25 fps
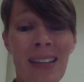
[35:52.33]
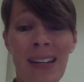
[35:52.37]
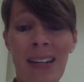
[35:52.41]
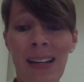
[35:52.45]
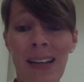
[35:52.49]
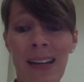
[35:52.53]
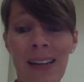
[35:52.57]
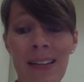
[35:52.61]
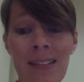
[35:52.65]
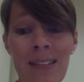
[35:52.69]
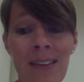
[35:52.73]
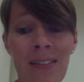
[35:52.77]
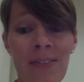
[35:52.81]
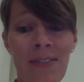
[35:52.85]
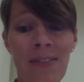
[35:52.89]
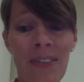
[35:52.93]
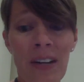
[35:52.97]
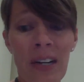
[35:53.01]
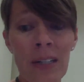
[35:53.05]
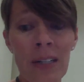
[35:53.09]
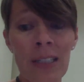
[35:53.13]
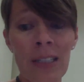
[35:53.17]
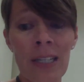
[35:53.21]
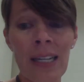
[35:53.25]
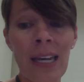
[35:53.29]
is that
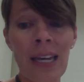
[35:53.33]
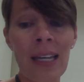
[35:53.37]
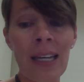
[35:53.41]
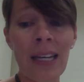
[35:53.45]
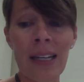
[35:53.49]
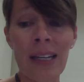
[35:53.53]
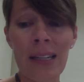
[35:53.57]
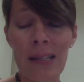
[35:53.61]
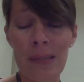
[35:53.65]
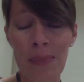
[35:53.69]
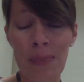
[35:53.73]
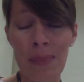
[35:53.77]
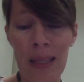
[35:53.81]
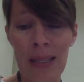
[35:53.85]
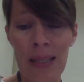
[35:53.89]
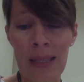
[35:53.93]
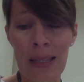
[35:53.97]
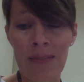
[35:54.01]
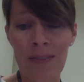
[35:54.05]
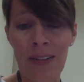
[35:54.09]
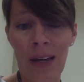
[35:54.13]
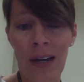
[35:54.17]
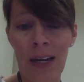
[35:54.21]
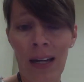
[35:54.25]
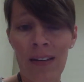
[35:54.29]
it's a fairly
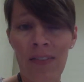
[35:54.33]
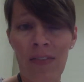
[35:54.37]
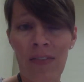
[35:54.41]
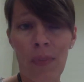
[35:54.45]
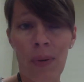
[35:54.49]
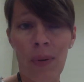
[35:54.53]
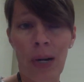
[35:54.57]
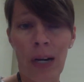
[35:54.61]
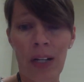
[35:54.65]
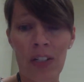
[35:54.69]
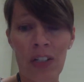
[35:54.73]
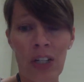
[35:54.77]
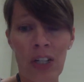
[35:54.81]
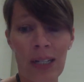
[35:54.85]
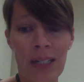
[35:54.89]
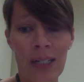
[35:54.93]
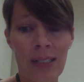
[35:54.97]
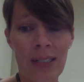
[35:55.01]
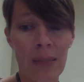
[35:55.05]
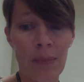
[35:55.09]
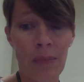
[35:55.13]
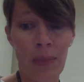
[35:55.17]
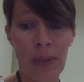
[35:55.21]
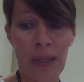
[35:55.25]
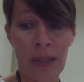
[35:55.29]
inexpensive kind of
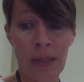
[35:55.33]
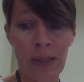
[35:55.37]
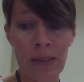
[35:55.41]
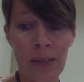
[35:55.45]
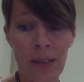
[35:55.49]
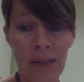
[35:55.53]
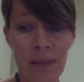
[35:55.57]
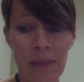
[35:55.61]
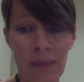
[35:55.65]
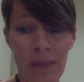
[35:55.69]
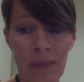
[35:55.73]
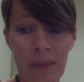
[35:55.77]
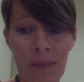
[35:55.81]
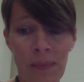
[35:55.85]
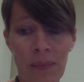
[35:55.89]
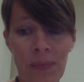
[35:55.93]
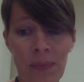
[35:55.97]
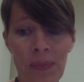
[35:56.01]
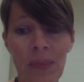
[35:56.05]
project to build.